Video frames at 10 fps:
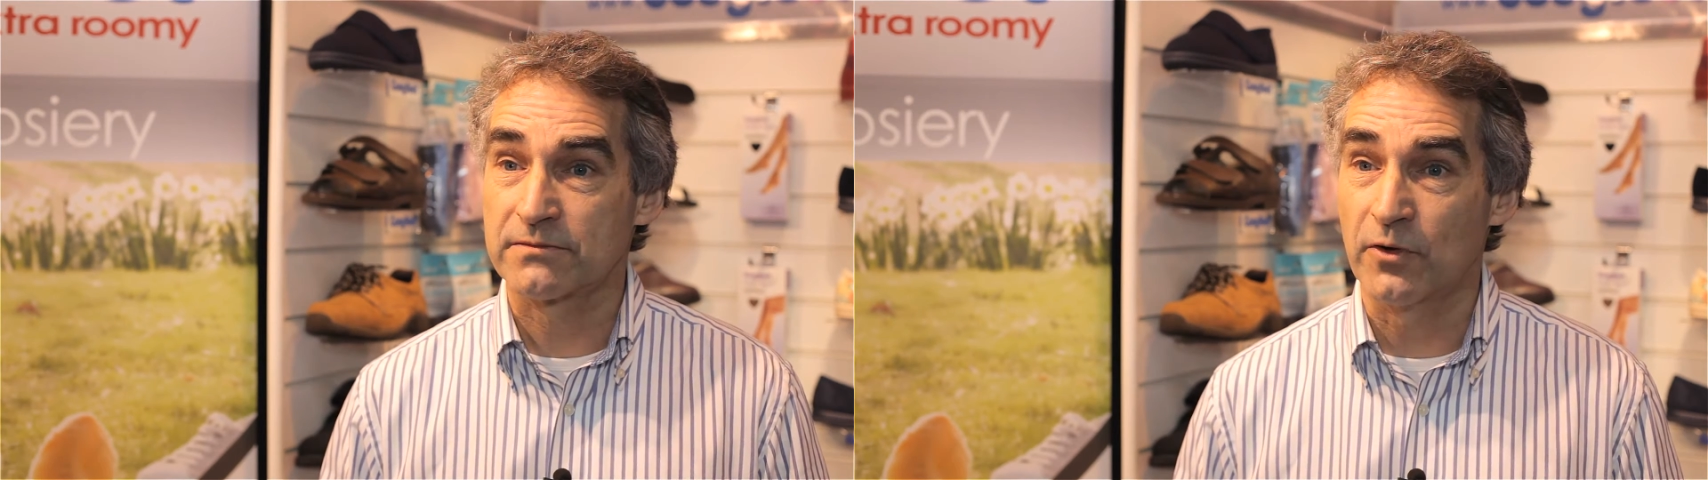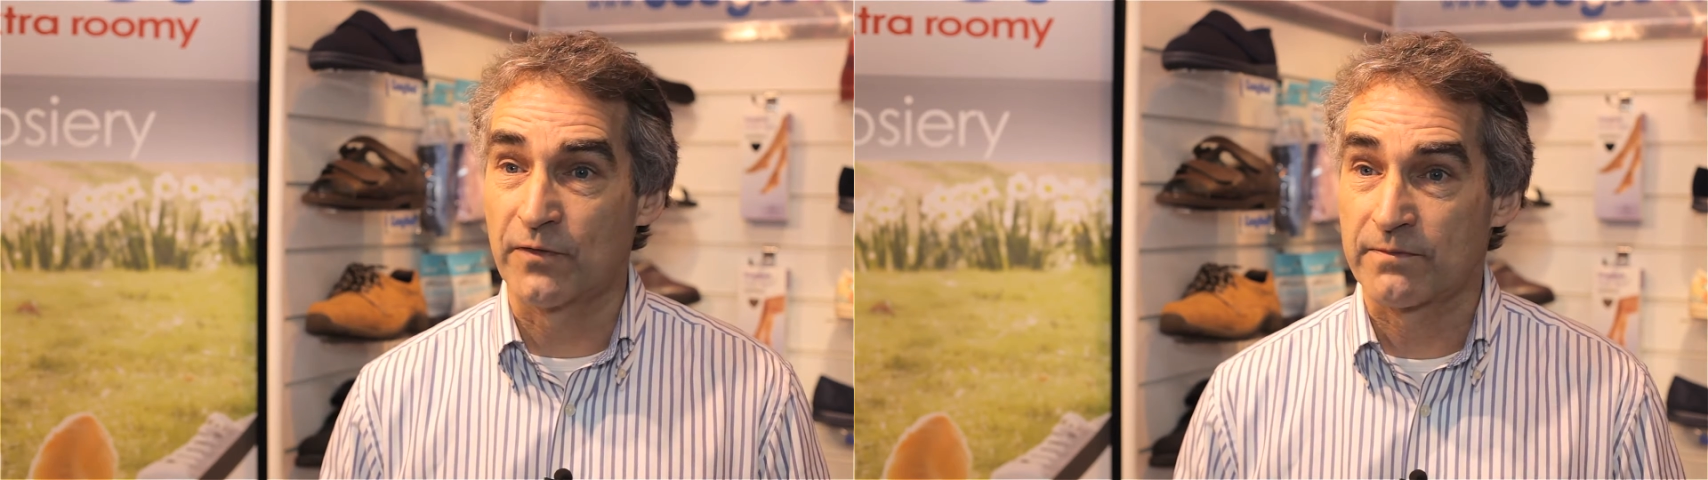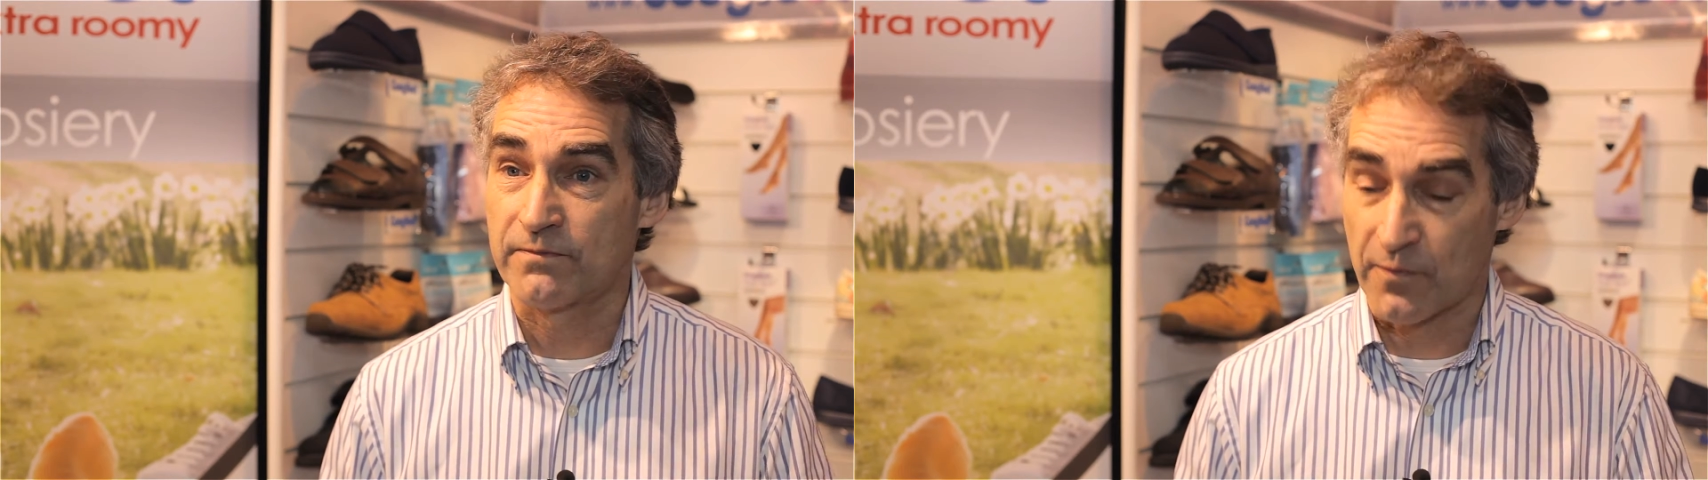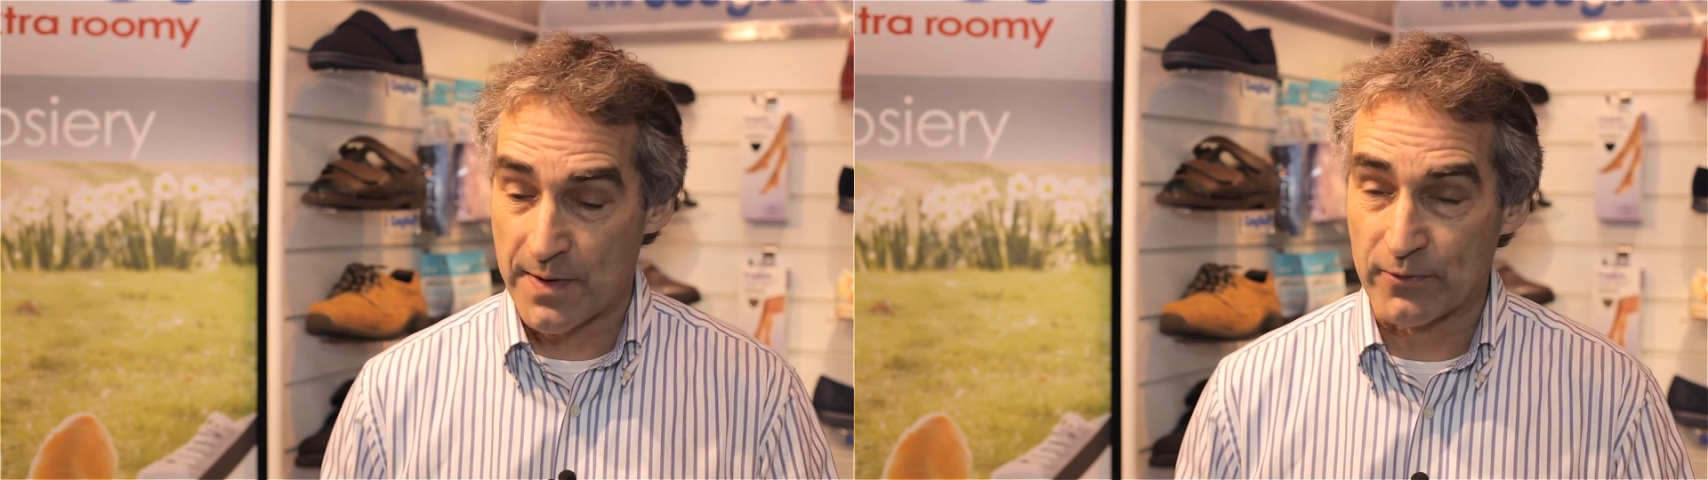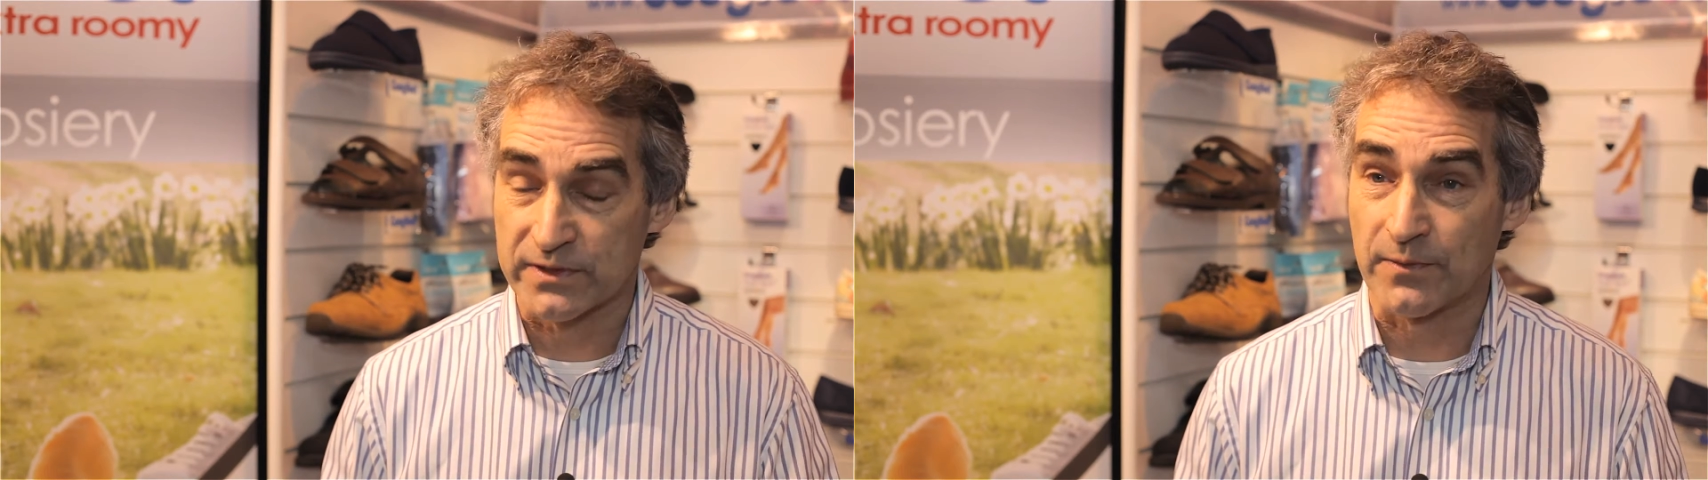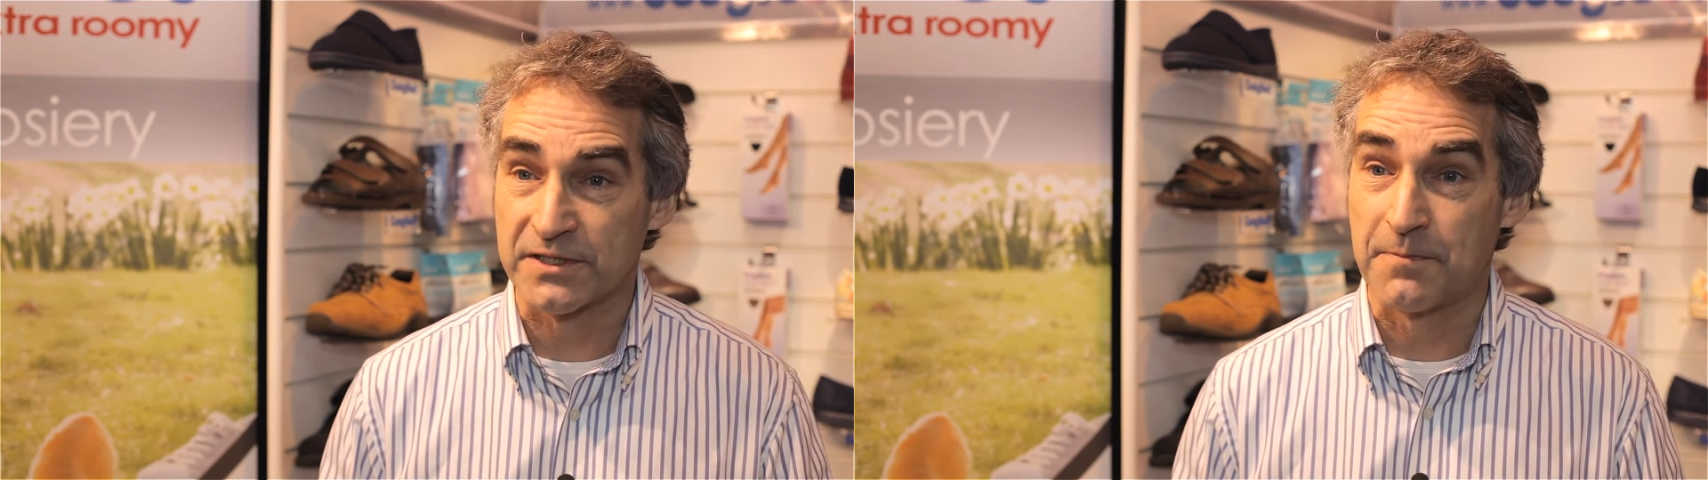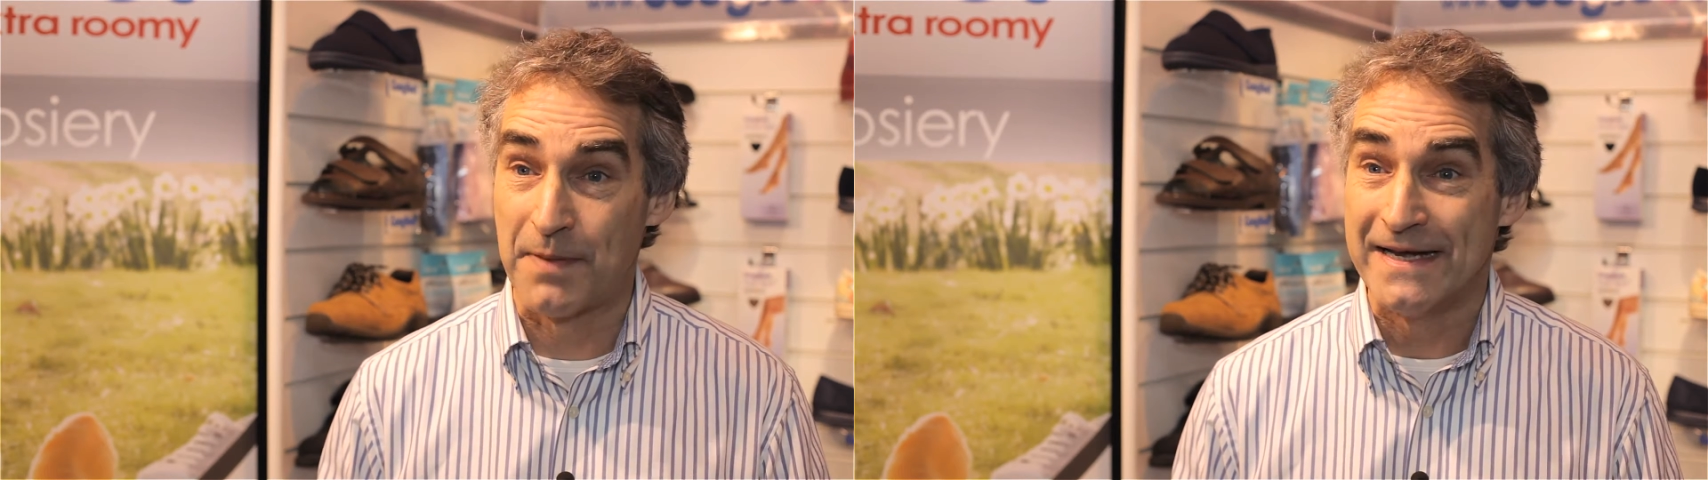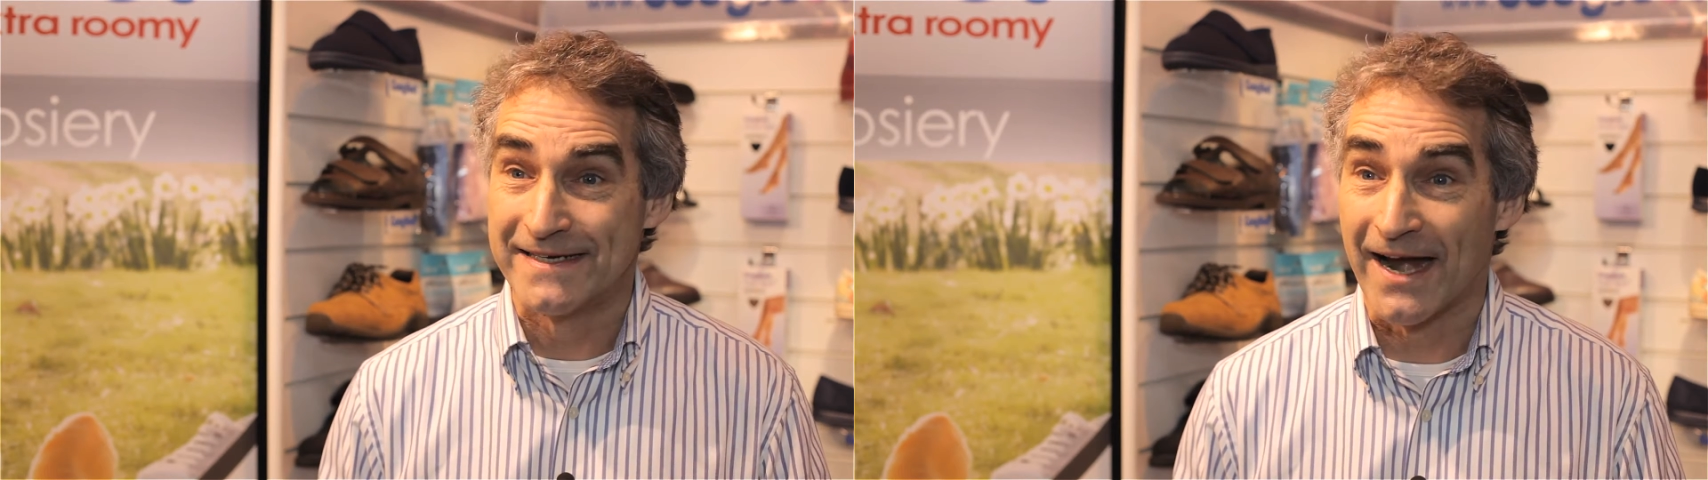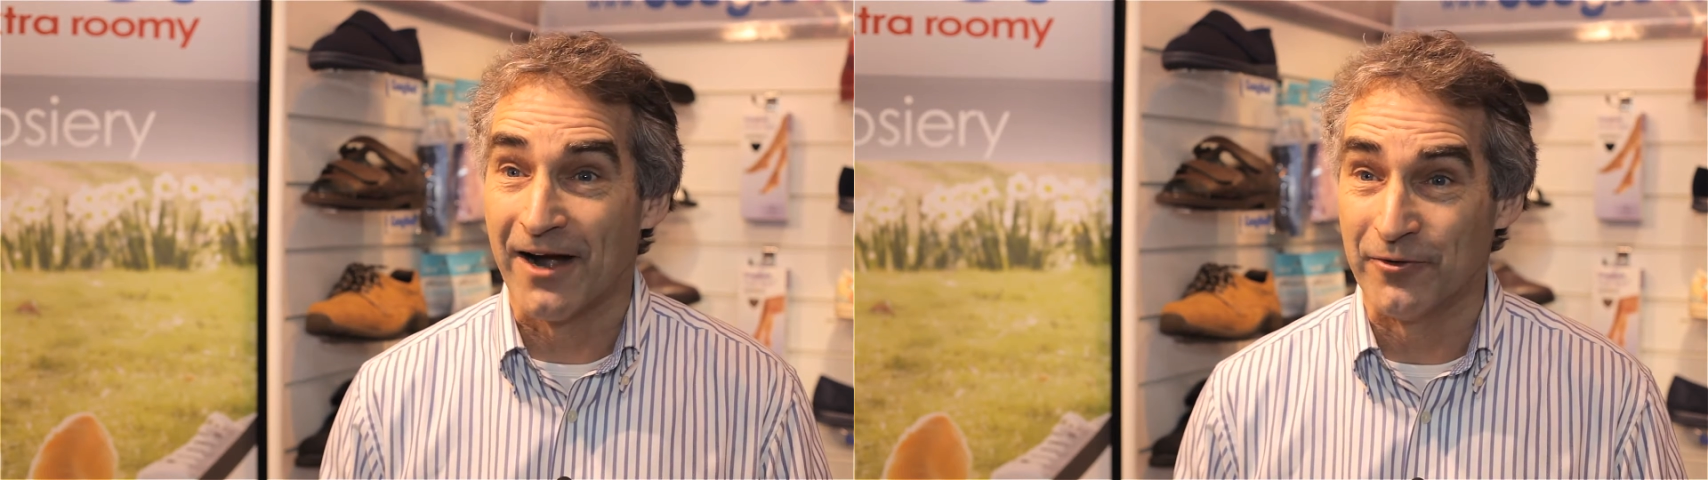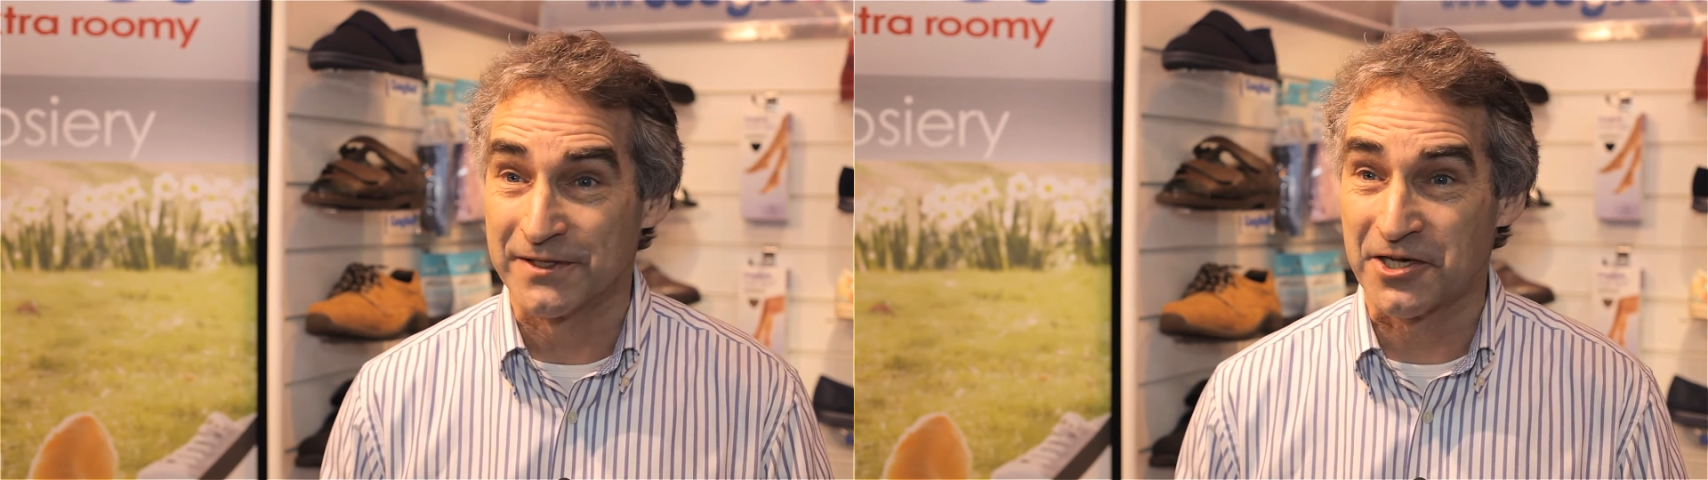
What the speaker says: for people sometimes to bend down.